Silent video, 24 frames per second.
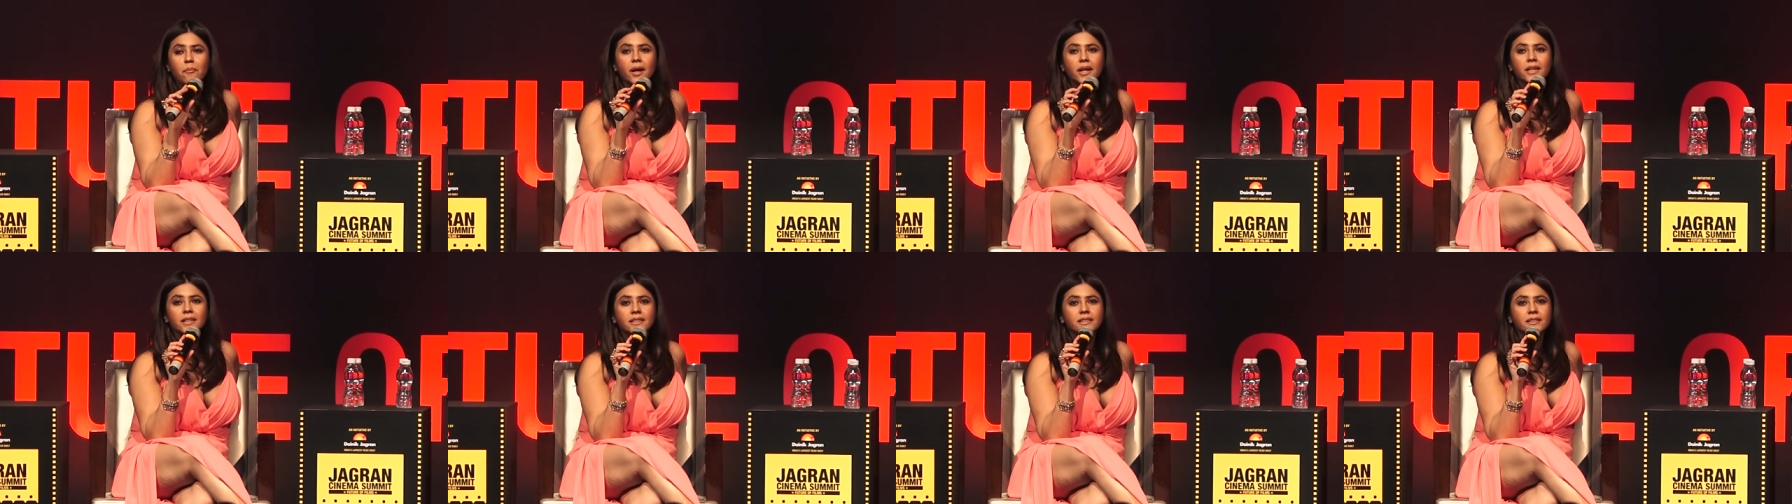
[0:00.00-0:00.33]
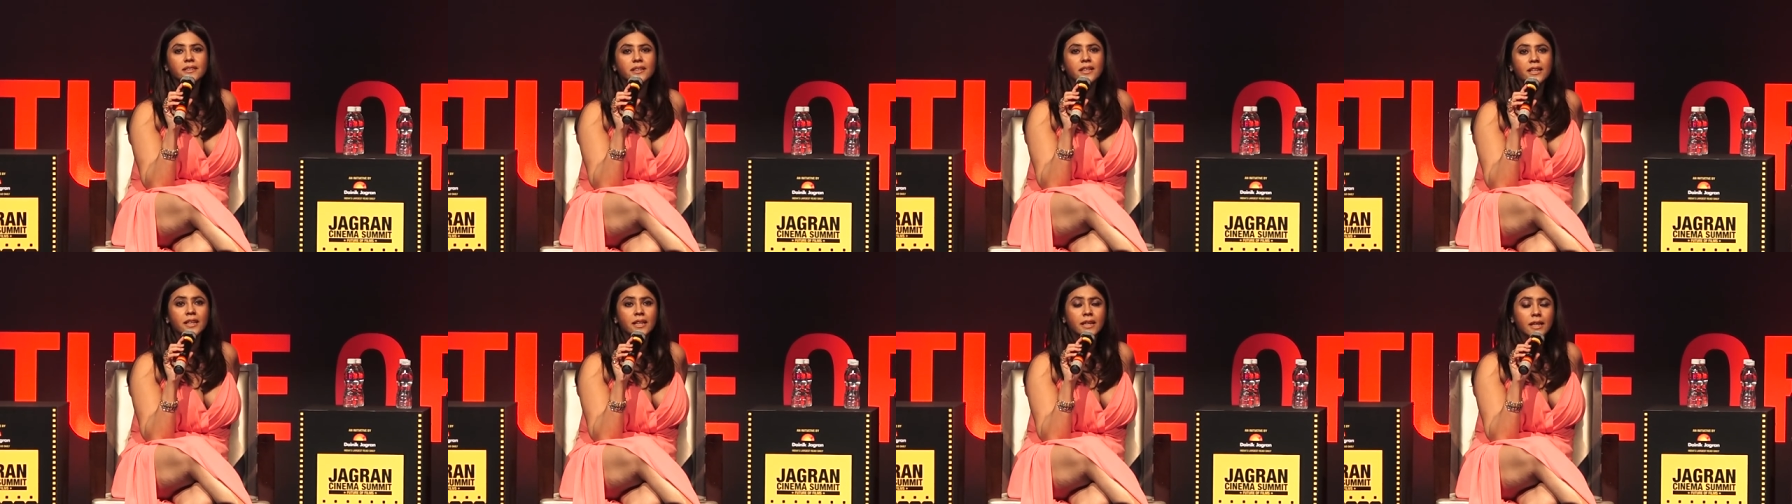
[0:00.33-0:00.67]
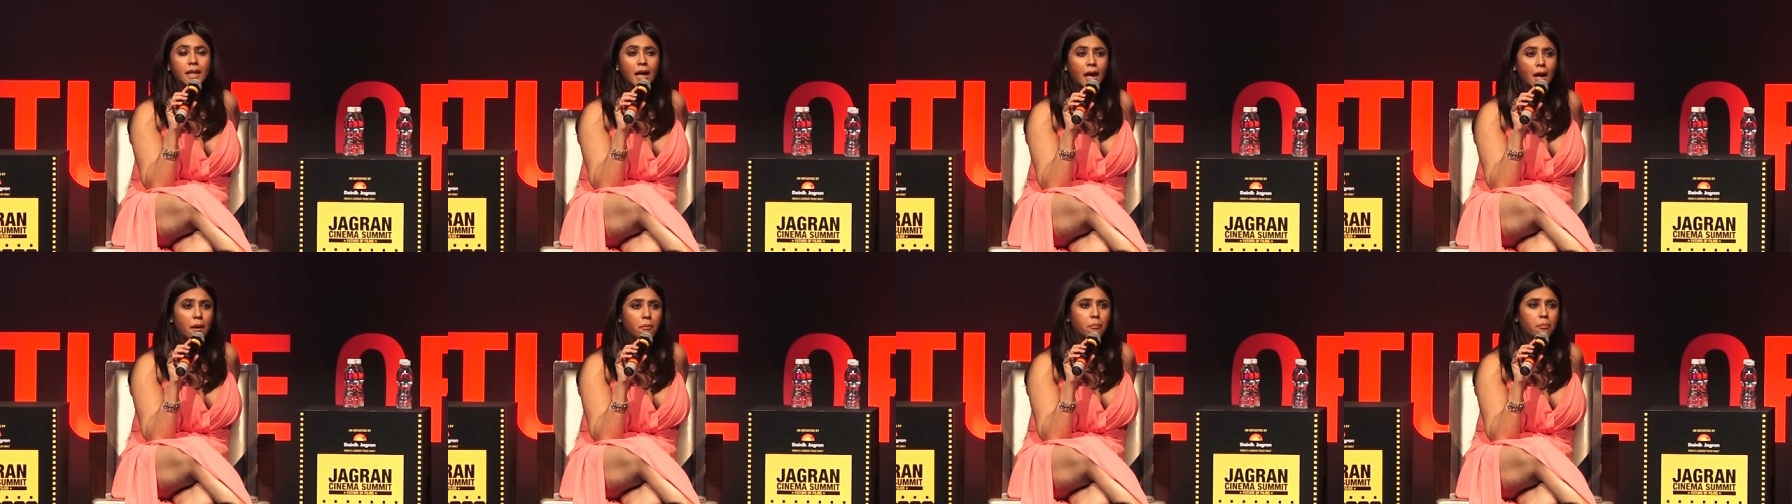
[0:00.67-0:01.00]
but,
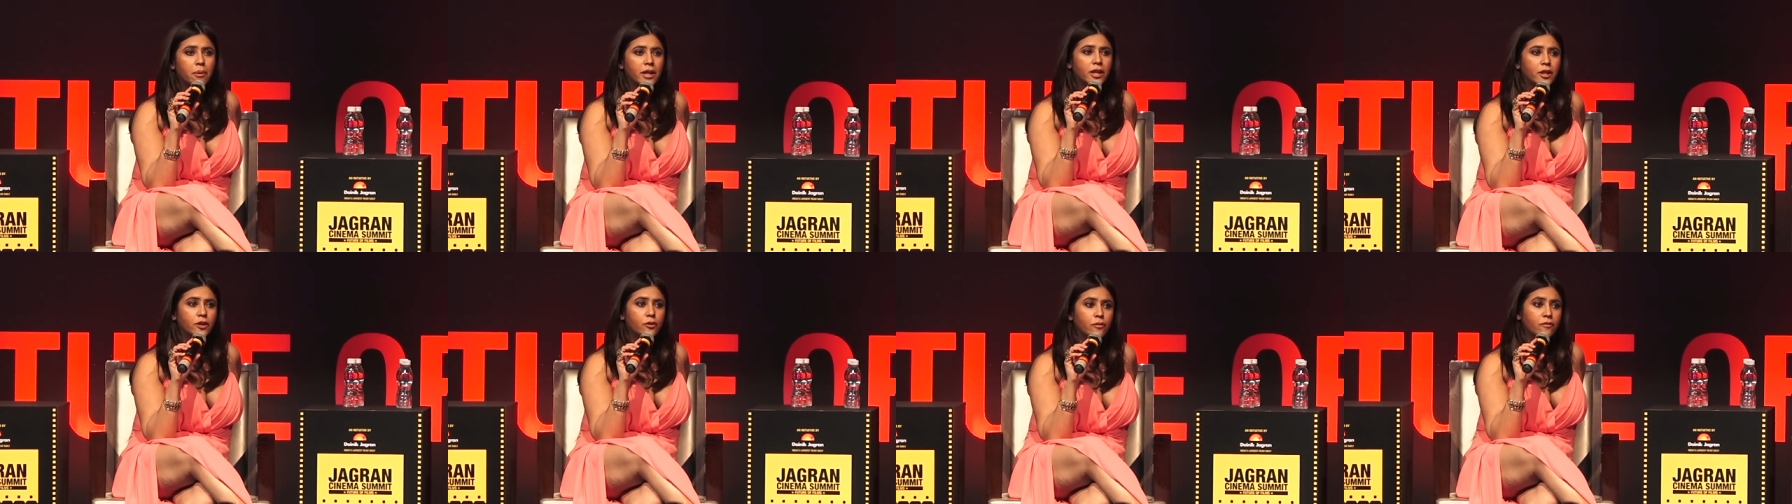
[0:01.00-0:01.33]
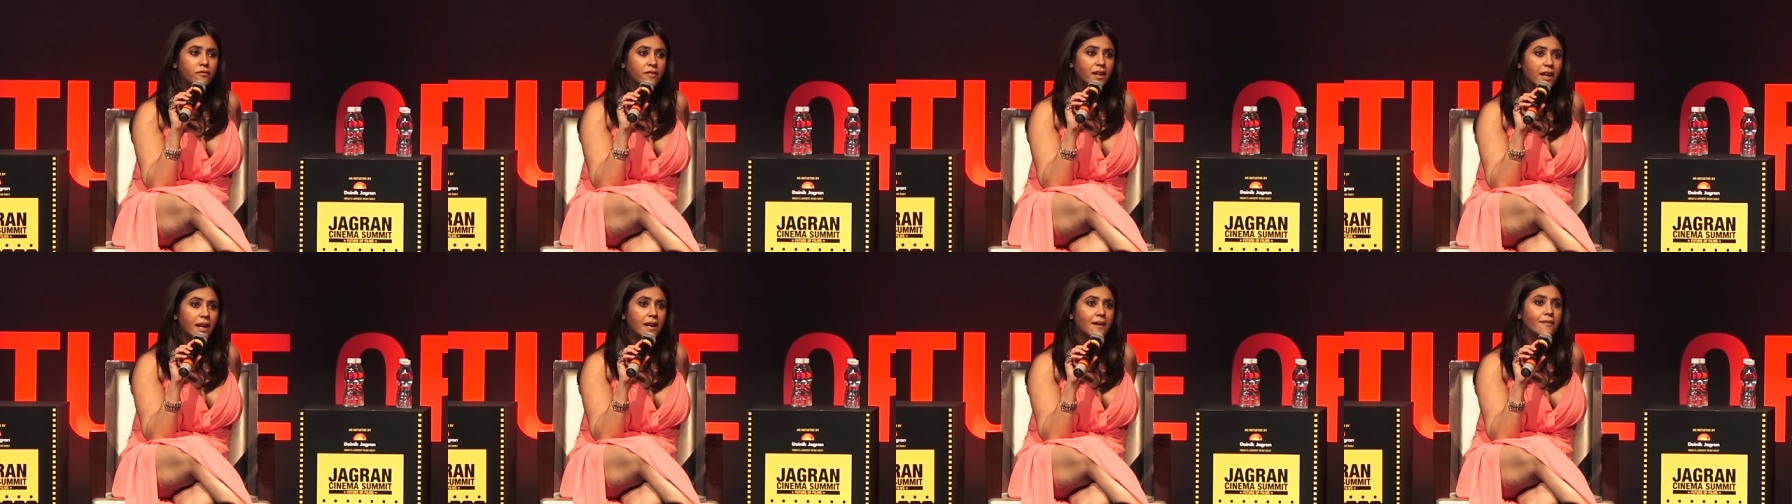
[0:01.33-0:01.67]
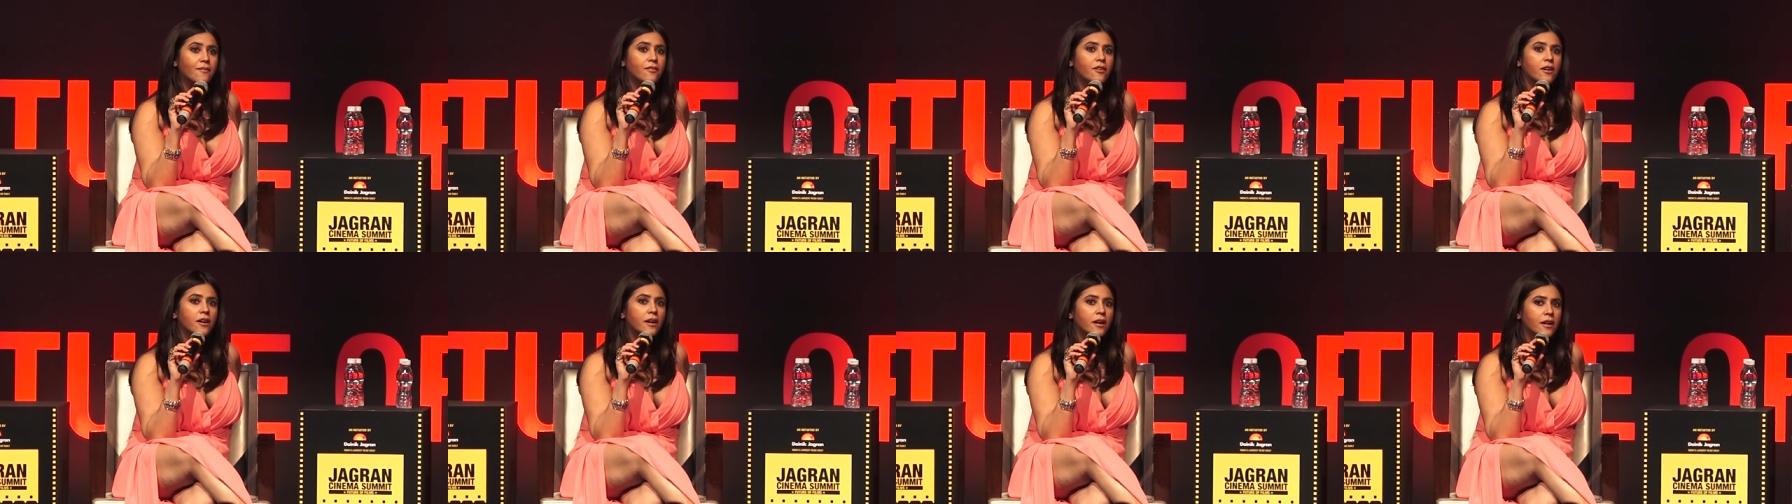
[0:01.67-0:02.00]
yeah, but you've
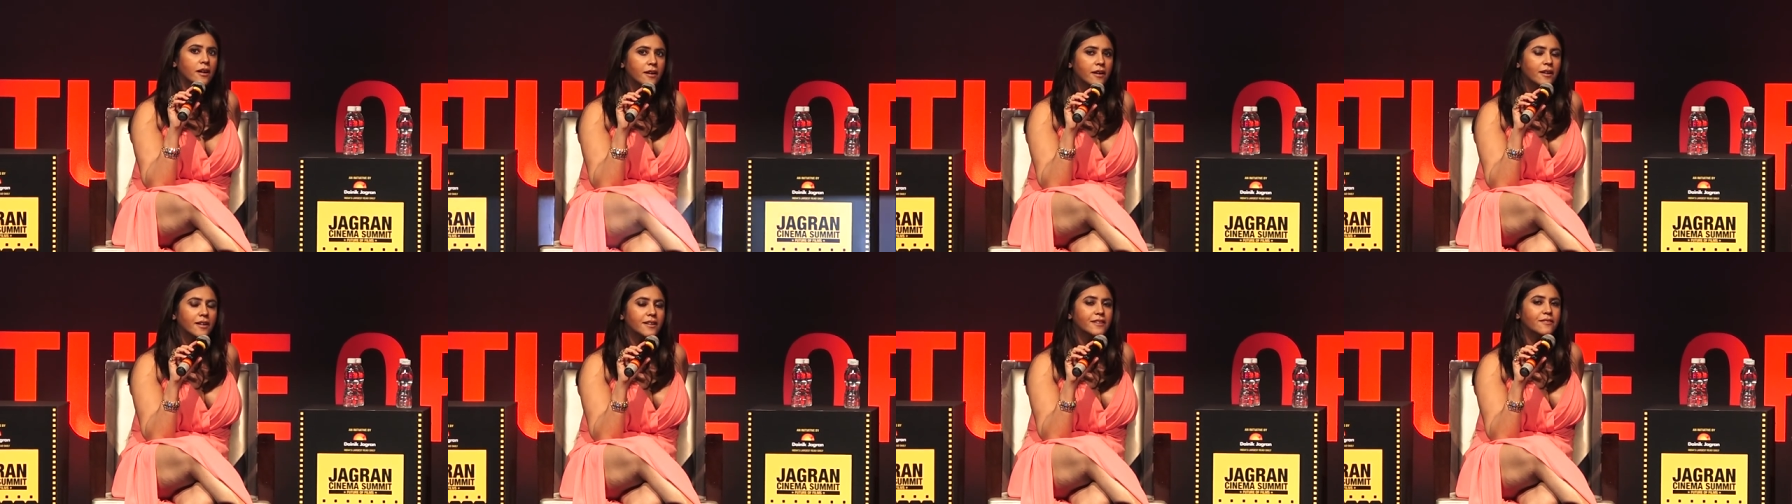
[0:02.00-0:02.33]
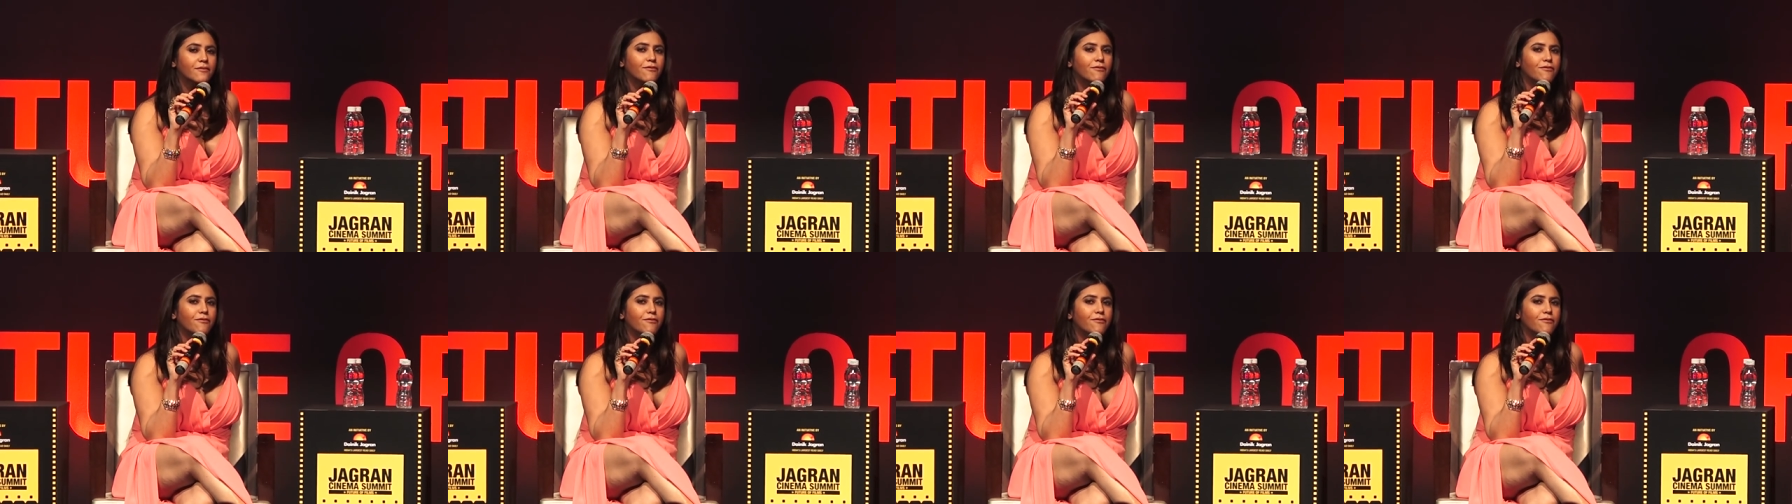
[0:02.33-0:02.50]
never heard